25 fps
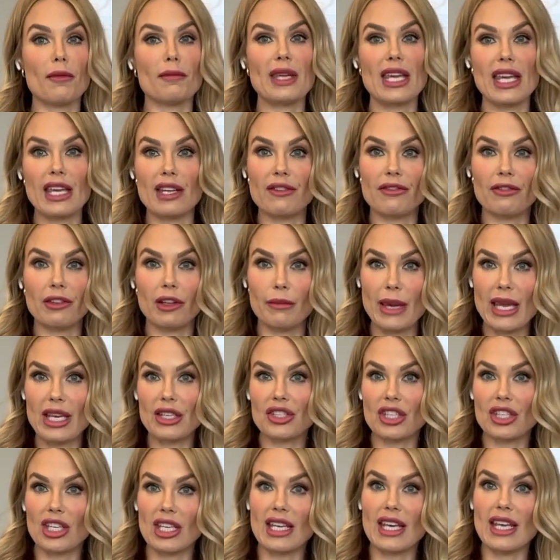the
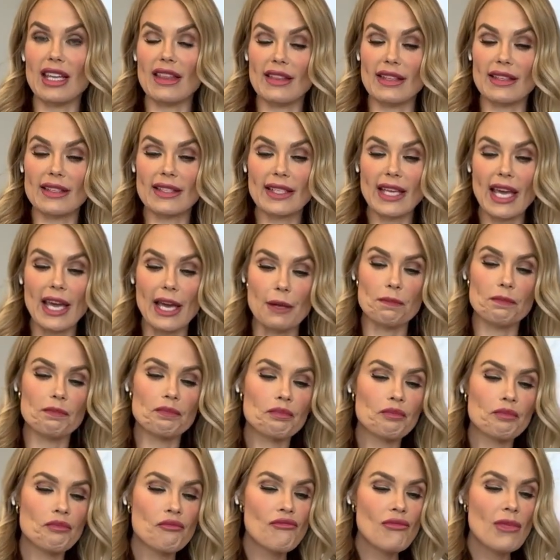inflammation in the skin.
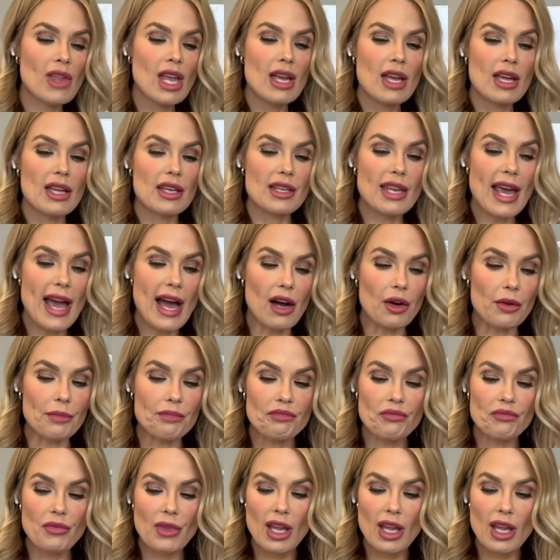Now,